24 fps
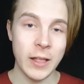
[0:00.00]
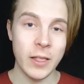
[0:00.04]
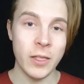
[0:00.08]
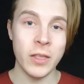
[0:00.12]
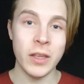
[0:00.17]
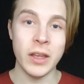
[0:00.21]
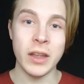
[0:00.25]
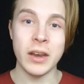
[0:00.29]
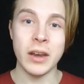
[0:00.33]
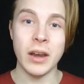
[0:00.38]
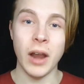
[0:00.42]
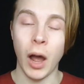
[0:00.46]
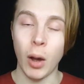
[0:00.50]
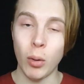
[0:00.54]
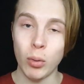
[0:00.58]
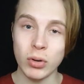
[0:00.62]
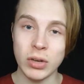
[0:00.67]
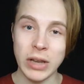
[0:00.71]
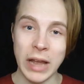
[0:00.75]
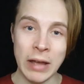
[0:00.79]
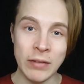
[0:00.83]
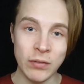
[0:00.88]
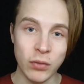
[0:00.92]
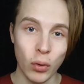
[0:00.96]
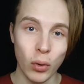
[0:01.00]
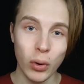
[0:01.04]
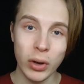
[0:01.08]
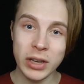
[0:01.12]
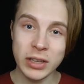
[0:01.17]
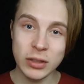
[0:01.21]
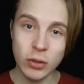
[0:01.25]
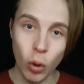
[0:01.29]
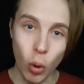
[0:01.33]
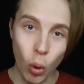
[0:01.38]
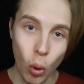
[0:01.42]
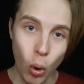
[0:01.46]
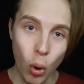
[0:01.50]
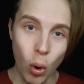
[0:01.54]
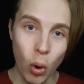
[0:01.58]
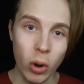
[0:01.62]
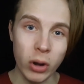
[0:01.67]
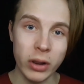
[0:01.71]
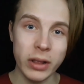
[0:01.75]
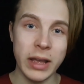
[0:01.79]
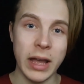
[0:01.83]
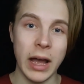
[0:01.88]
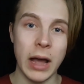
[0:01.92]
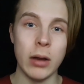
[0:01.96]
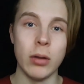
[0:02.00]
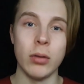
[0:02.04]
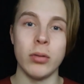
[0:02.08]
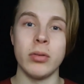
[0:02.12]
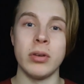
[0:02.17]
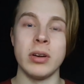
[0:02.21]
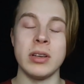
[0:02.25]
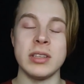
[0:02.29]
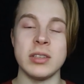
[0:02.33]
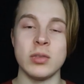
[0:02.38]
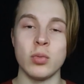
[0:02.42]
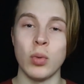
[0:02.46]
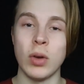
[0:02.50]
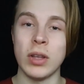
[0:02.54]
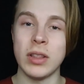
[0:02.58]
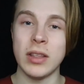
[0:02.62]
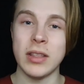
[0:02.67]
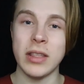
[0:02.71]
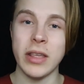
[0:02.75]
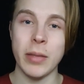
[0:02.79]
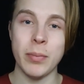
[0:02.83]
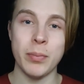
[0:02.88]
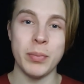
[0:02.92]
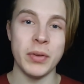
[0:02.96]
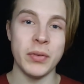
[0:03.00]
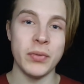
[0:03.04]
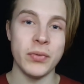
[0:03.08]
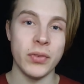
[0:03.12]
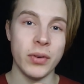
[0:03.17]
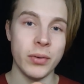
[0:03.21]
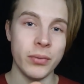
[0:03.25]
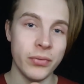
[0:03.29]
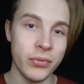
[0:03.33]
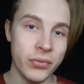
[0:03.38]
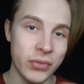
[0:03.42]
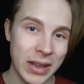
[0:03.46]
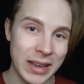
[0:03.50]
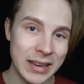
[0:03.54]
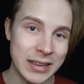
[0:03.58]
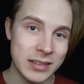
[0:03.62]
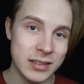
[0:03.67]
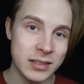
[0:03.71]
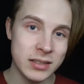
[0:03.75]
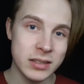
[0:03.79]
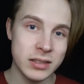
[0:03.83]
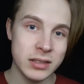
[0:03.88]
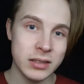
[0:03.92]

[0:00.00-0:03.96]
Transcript: then I would avoid all calories, whether that be from fat,